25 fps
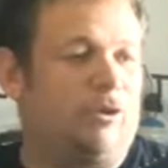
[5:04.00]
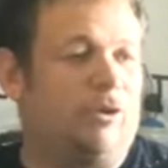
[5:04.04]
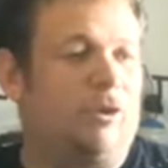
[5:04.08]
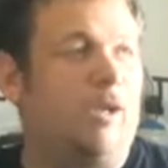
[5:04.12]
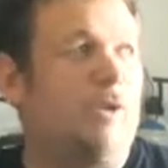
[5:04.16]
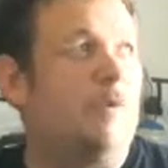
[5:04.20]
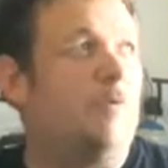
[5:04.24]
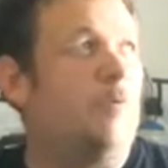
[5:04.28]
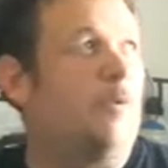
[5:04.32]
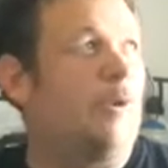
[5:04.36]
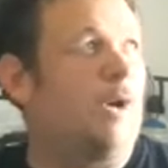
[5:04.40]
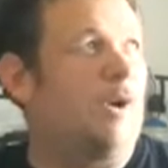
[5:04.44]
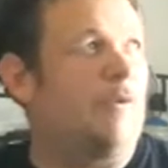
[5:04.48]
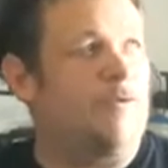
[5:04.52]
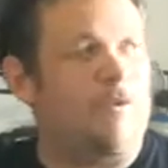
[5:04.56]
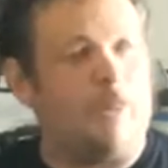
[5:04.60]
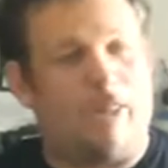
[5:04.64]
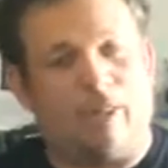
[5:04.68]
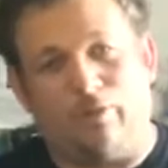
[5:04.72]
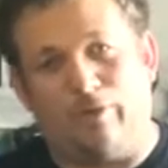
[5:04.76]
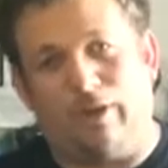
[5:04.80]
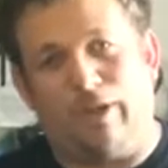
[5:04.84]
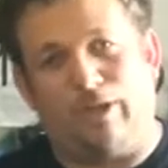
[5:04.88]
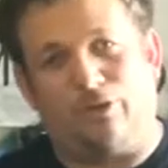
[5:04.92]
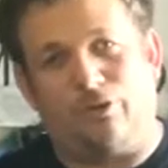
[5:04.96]
and wherever
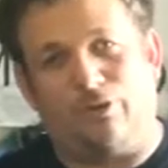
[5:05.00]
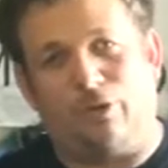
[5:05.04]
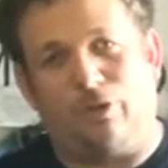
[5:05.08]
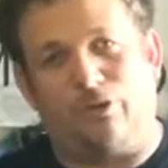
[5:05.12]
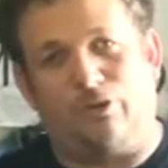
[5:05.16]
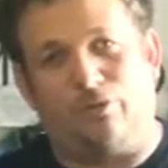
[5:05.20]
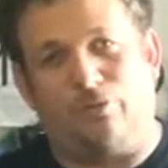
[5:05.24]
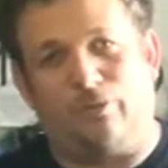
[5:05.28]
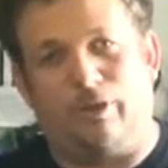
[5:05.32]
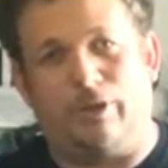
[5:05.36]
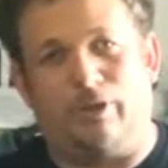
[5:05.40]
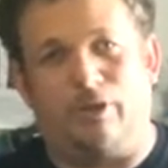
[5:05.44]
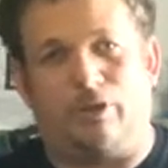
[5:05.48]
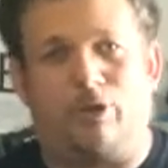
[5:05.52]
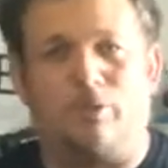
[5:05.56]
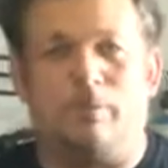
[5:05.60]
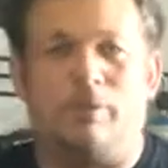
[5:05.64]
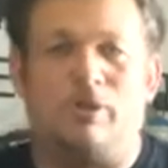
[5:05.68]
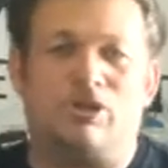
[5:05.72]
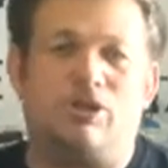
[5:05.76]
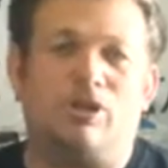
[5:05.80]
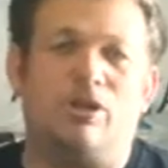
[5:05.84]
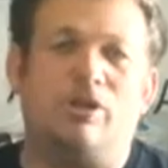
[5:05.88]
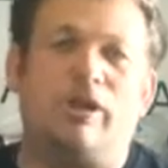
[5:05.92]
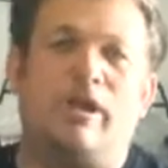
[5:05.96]
that laser is where you're going to be
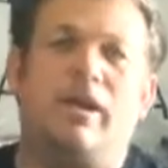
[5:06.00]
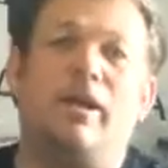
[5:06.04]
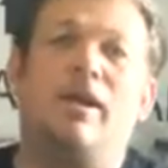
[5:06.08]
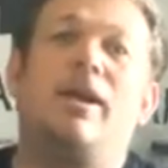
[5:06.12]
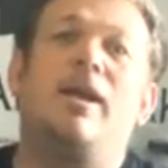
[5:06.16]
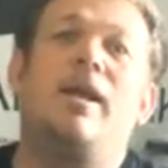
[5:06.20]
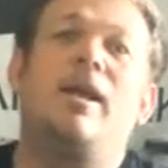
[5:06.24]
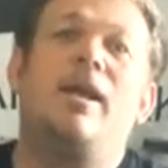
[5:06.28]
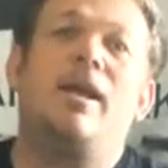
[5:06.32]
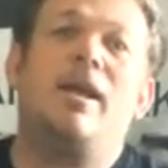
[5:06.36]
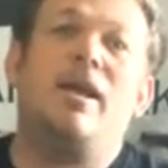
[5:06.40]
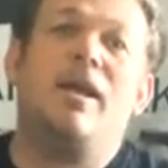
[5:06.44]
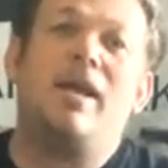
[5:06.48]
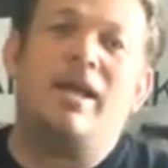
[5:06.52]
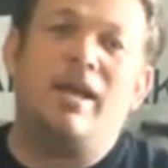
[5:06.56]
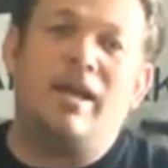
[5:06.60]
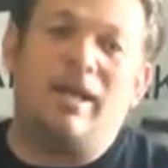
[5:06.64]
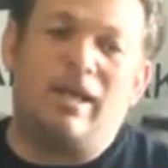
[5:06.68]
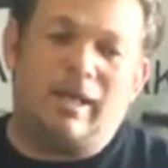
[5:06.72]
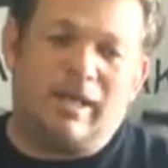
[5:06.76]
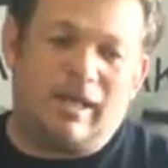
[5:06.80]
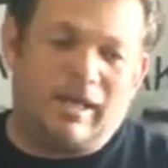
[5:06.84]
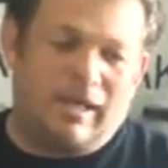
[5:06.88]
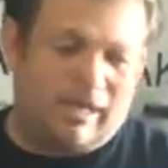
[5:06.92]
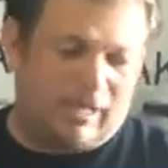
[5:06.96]
shooting.
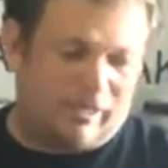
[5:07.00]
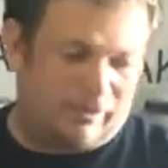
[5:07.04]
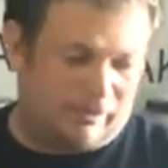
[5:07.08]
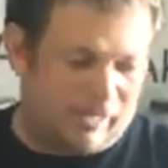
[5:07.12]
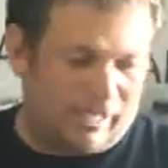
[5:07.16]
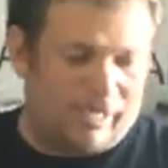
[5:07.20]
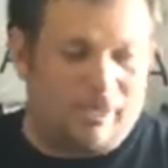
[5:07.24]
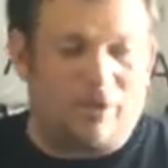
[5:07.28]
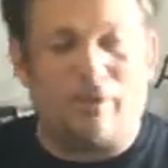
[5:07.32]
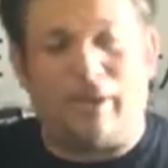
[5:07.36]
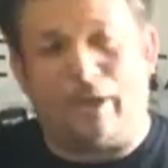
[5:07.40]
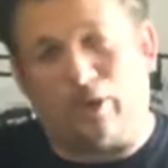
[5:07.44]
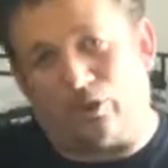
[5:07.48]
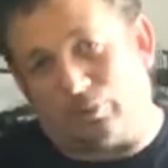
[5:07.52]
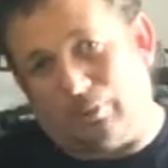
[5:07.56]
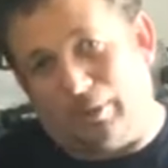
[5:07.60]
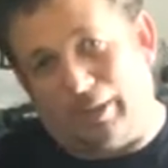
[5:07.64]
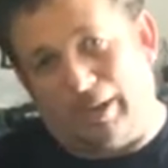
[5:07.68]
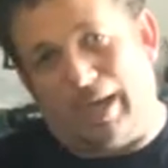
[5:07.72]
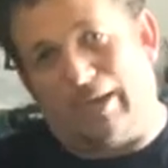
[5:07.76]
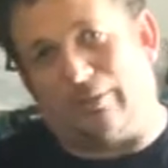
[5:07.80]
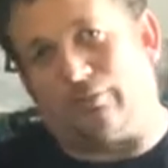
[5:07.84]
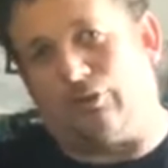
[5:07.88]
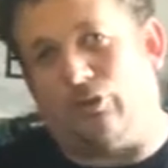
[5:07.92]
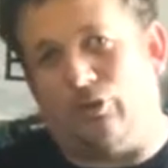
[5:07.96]
And that allows me
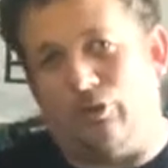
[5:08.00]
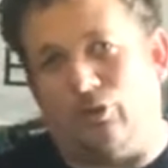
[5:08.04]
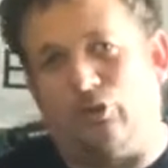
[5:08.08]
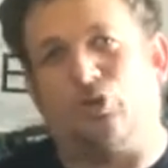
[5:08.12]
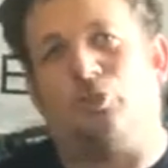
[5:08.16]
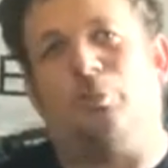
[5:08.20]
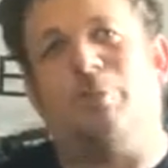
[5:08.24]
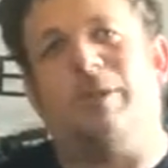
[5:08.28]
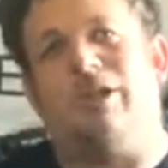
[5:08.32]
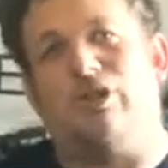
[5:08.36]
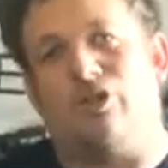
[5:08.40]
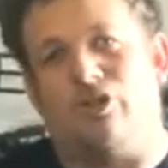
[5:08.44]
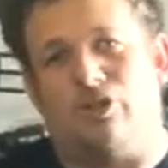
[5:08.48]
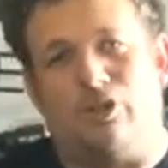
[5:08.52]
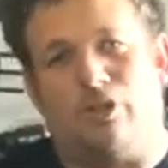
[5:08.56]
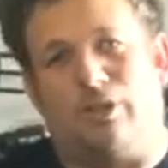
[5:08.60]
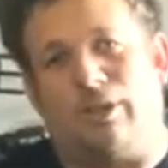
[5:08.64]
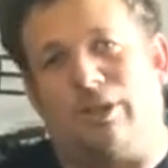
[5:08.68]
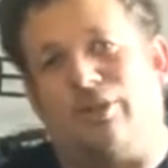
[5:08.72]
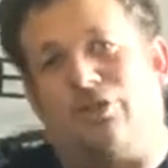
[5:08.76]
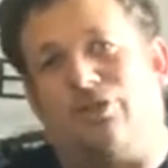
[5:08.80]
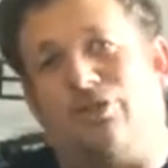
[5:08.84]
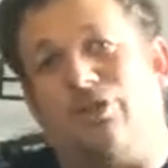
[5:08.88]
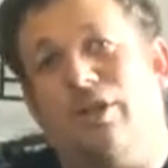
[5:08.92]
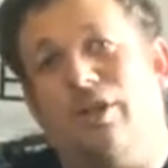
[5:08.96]
to have to do speed
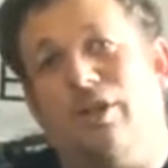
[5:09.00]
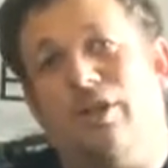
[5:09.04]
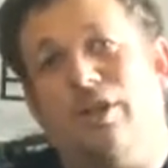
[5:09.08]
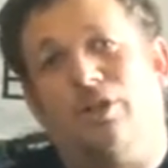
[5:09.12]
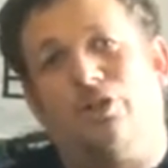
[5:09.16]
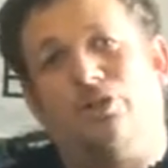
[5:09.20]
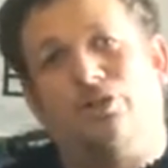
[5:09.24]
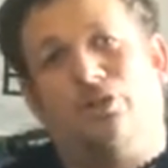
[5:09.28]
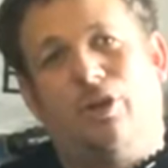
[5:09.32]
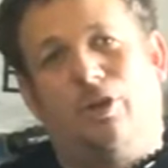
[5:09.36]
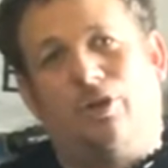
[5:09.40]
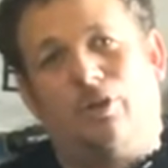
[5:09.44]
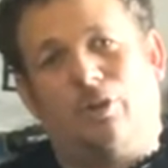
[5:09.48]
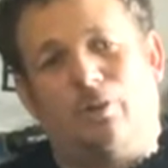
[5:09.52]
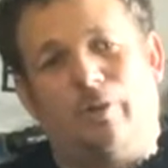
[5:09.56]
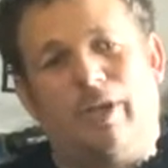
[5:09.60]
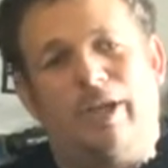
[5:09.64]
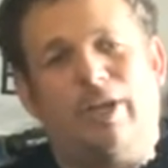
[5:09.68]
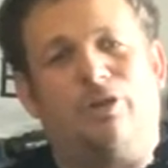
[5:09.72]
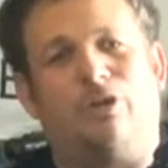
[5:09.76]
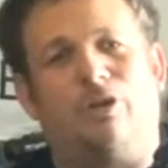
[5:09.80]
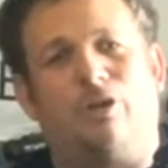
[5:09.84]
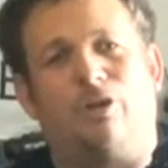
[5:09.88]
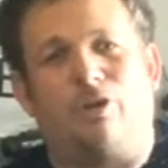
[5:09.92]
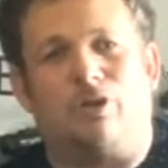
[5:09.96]
shootings. So the
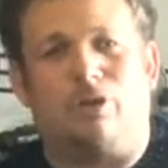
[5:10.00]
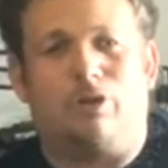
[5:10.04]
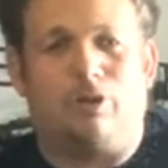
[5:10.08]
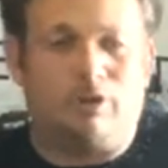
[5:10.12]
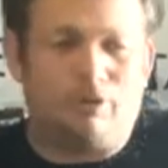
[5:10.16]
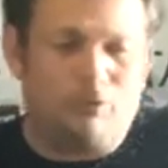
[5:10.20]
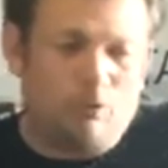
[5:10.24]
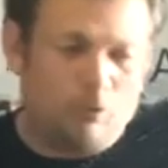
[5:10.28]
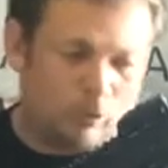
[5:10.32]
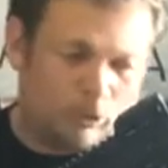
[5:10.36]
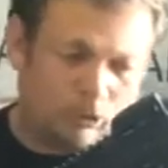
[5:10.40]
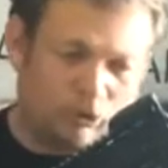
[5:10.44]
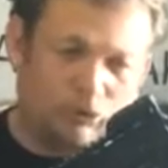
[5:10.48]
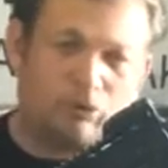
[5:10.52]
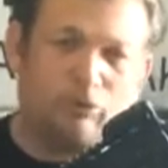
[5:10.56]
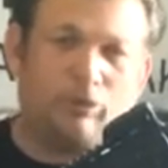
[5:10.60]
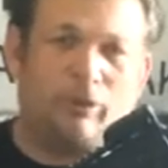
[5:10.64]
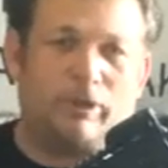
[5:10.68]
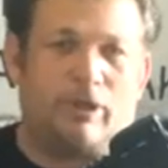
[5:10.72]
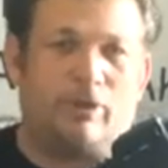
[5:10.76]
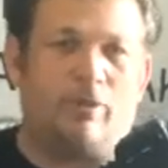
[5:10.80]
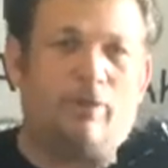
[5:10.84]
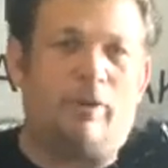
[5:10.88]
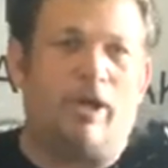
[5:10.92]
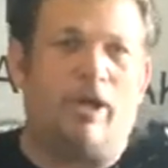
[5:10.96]
laser works
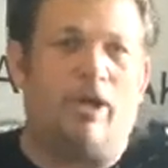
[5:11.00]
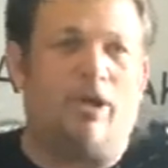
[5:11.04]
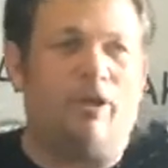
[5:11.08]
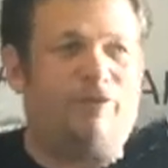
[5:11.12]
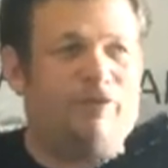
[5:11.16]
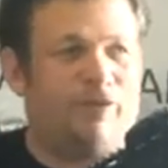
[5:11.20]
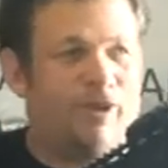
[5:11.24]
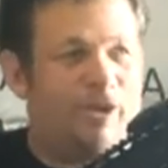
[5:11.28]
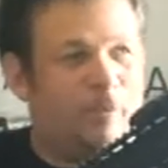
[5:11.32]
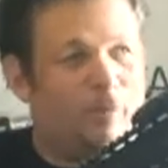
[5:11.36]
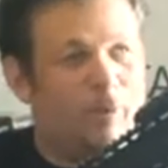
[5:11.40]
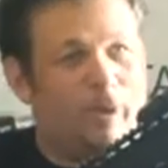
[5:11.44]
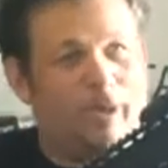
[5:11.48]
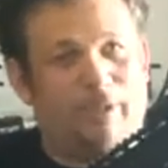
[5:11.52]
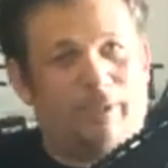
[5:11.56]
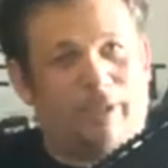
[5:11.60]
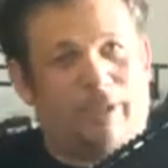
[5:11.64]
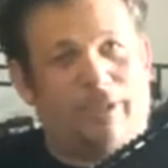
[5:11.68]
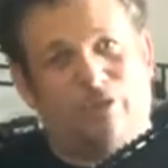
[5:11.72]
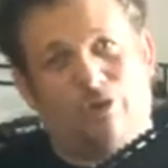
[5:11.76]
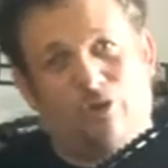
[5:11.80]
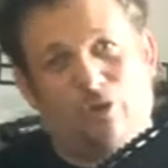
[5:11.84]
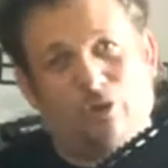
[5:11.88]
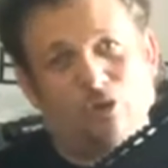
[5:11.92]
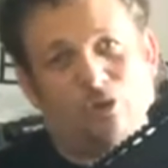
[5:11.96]
really well if I want to
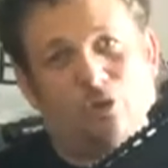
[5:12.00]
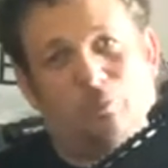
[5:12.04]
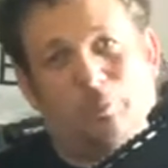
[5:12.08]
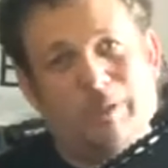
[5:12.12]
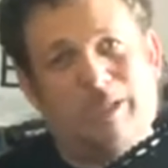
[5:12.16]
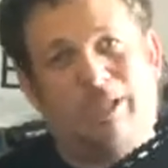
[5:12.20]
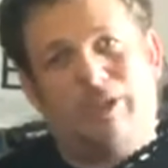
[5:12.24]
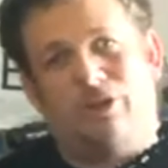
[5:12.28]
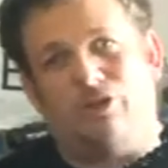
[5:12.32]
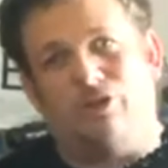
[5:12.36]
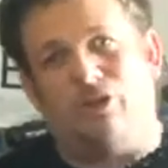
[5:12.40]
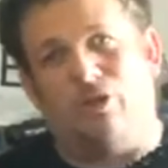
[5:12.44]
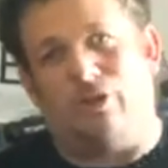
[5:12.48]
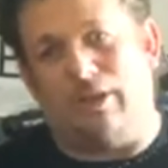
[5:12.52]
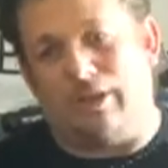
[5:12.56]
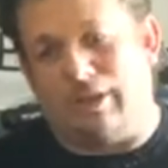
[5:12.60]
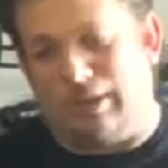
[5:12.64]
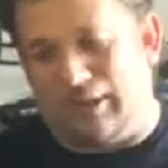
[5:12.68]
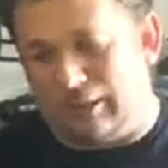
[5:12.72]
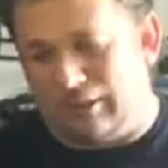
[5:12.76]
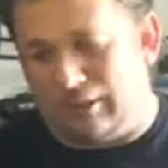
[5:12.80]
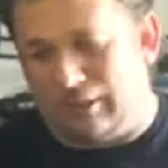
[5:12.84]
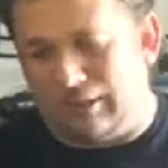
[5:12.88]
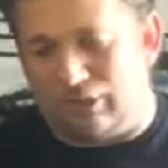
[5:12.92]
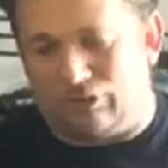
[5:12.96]
like do speed shooting
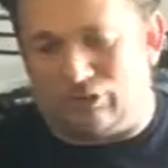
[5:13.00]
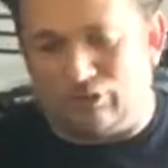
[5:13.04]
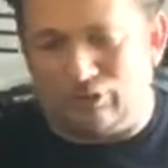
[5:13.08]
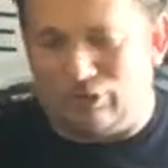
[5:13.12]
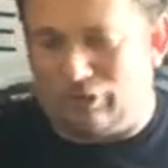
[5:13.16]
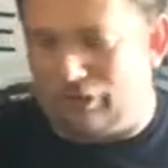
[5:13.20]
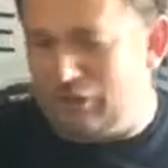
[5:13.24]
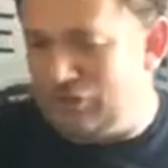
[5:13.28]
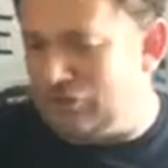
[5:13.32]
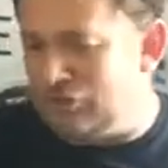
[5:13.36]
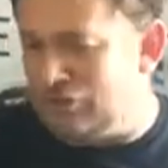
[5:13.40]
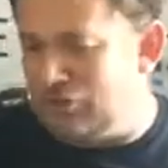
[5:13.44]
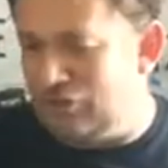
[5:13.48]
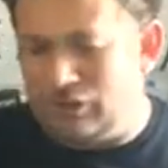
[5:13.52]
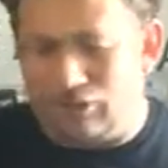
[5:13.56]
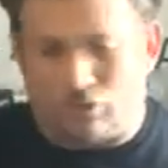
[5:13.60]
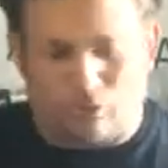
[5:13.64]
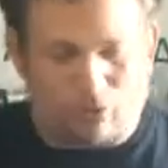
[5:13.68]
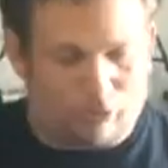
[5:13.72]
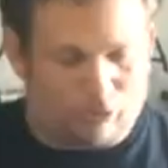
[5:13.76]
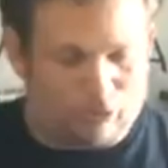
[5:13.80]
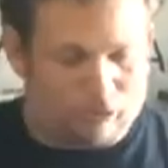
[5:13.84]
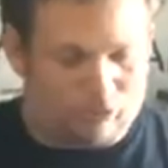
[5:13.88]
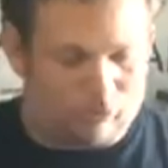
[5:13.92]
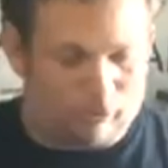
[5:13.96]
and get through the shooting
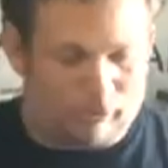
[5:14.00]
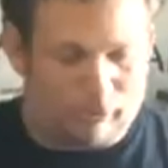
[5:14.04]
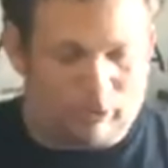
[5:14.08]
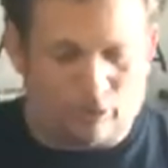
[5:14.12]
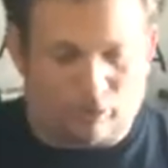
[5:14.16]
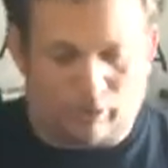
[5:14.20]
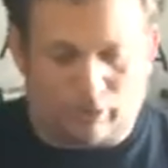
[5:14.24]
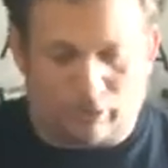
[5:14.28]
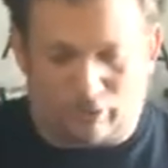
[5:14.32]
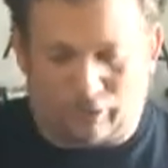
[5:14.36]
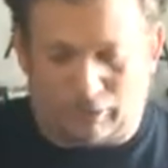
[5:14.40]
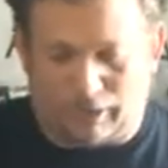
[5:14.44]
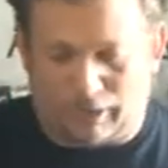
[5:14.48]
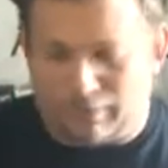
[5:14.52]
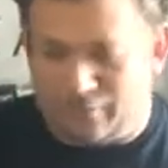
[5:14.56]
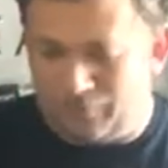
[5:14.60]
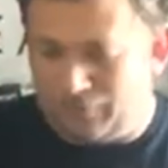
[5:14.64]
course really quickly.